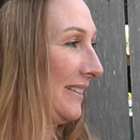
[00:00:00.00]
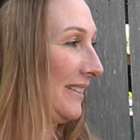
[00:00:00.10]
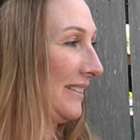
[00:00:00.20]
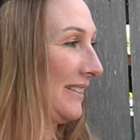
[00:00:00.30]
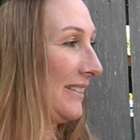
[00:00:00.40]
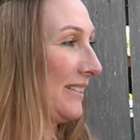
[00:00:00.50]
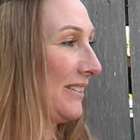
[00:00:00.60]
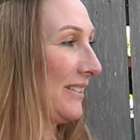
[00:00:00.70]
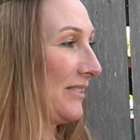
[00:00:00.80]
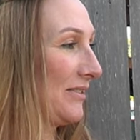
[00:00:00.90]

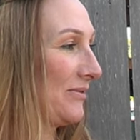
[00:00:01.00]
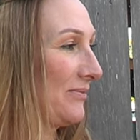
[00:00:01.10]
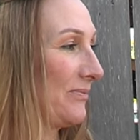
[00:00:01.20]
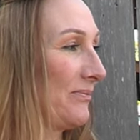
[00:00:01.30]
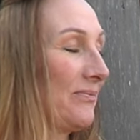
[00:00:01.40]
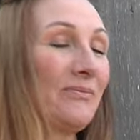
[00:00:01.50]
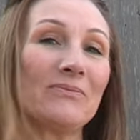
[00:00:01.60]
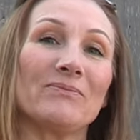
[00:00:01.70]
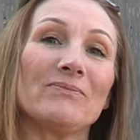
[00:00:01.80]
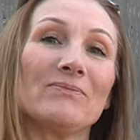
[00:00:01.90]

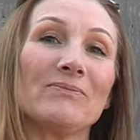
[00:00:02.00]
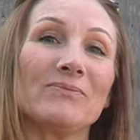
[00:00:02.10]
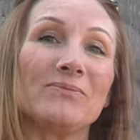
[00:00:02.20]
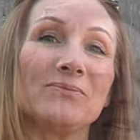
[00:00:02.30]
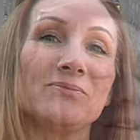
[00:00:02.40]
This person isn't speaking.